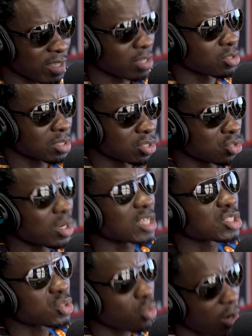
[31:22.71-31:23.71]
in Houston, do
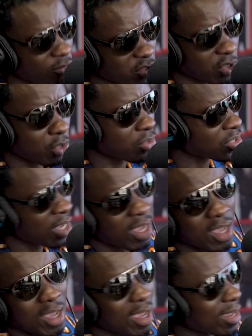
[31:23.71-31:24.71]
like twelve shows,
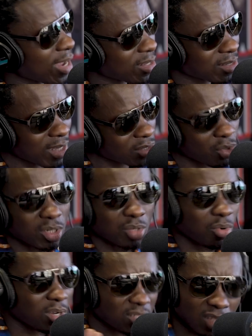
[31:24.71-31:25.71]
and I, that's only
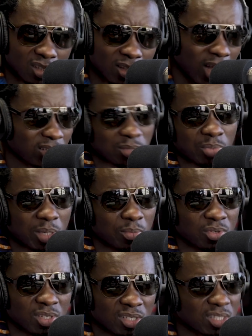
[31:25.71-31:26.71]
what six thousand
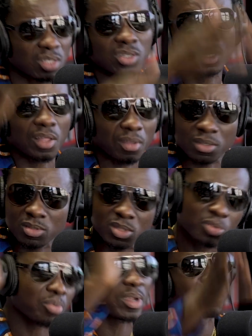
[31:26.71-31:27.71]
people. There's mm-hmm. still another
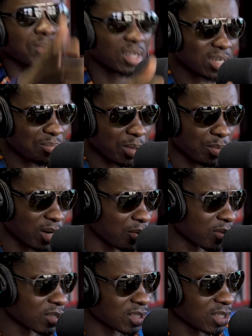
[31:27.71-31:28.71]
three million people that
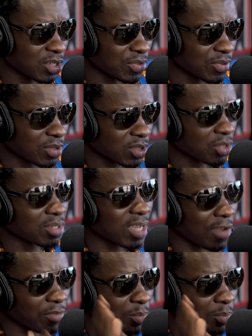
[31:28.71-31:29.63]
want to see you. I so heard you have